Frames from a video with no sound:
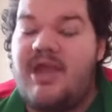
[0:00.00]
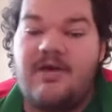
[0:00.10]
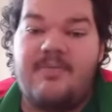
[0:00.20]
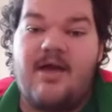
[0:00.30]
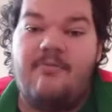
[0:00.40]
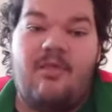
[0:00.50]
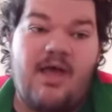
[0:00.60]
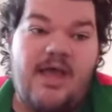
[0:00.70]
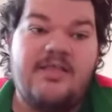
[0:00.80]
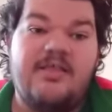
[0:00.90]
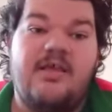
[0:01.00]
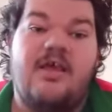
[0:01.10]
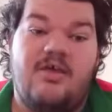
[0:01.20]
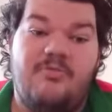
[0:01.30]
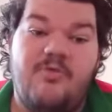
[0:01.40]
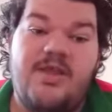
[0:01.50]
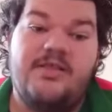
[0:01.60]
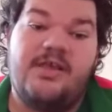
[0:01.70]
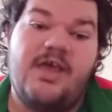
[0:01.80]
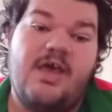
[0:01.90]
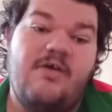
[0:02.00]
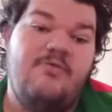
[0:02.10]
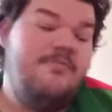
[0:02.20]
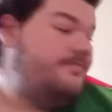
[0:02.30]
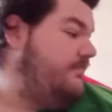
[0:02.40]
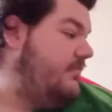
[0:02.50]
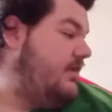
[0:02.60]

Paramount Plus a couple weeks ago.